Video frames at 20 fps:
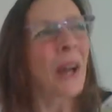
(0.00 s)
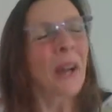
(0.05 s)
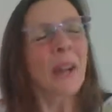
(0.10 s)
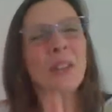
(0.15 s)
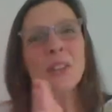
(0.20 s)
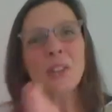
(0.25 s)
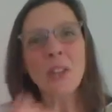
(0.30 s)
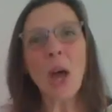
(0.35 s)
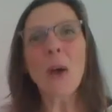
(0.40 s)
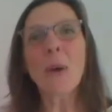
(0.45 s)

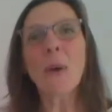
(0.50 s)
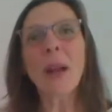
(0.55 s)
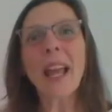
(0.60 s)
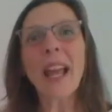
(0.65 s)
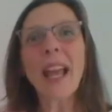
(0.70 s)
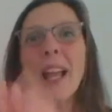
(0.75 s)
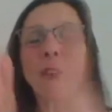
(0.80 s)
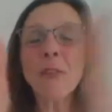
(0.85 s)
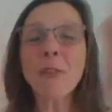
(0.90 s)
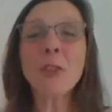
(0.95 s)
So
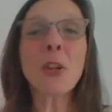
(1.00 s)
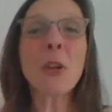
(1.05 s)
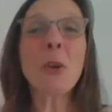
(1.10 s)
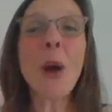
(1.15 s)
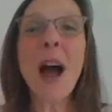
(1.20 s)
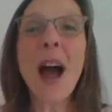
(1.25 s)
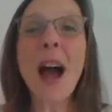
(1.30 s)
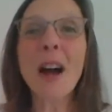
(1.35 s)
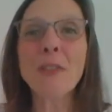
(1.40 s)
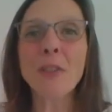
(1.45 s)
if you
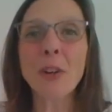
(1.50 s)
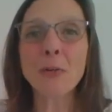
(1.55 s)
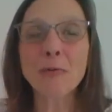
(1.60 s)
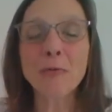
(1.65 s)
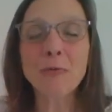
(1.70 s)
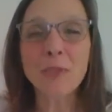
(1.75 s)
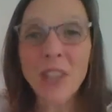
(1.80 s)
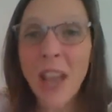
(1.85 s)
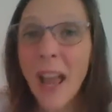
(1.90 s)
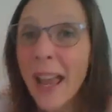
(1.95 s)

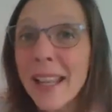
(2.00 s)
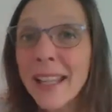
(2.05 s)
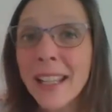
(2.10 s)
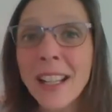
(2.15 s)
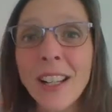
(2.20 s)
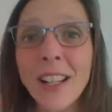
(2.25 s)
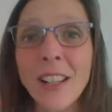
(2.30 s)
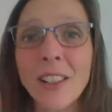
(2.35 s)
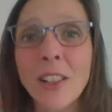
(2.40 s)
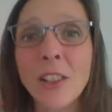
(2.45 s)
have
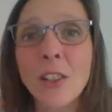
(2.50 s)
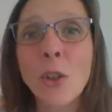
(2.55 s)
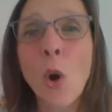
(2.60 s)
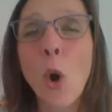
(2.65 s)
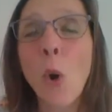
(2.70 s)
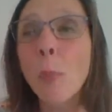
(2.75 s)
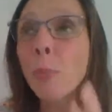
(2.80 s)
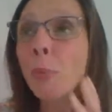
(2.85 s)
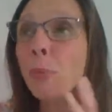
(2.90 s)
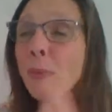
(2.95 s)
taken
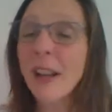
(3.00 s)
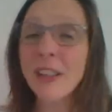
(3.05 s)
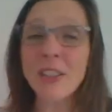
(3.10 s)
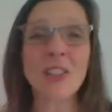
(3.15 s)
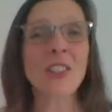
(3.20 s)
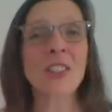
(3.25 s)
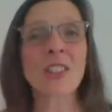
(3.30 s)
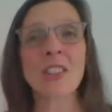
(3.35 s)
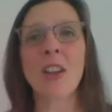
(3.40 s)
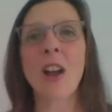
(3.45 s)
your
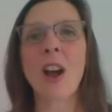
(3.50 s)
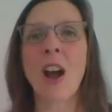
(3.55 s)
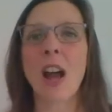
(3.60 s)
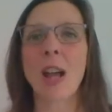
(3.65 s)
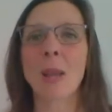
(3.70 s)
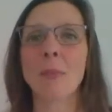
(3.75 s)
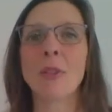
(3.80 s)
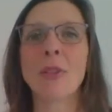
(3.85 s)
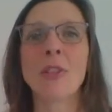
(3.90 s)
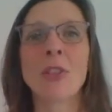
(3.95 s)
precious
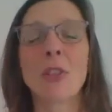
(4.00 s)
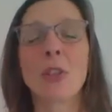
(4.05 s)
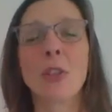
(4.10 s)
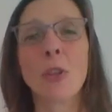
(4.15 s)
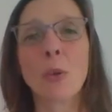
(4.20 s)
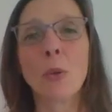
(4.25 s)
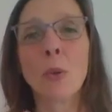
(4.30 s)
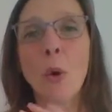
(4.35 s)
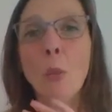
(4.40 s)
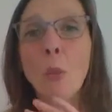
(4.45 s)
time
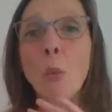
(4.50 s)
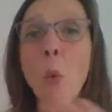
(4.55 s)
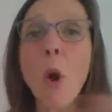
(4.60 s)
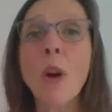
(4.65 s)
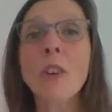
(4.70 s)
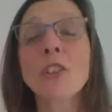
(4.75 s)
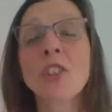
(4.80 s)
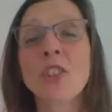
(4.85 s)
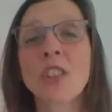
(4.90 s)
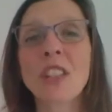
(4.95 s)
to
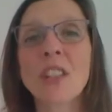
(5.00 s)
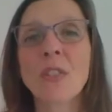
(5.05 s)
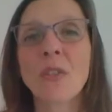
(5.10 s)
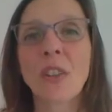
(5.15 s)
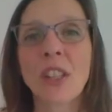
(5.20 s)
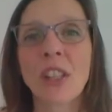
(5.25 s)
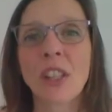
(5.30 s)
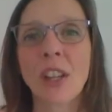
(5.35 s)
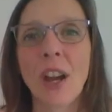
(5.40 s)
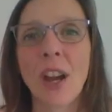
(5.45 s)
watch this
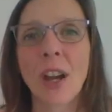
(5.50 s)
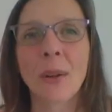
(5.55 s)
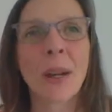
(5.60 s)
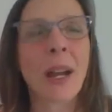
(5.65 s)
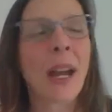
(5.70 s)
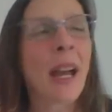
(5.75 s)
video,